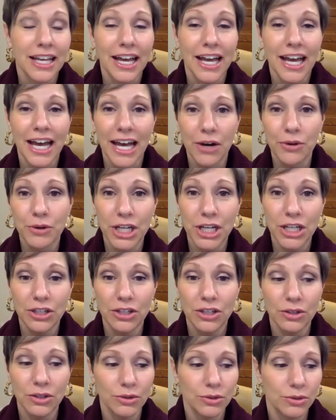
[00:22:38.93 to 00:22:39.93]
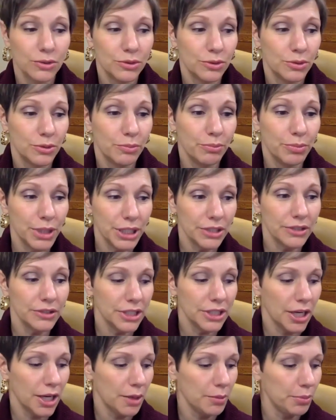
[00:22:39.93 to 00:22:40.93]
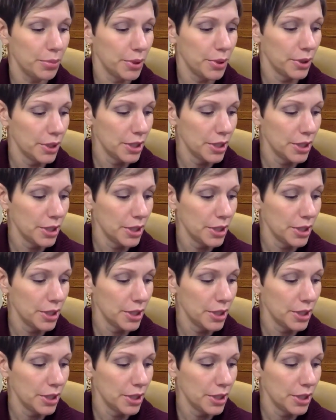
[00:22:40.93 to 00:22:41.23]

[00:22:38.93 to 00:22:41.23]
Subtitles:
how can you build up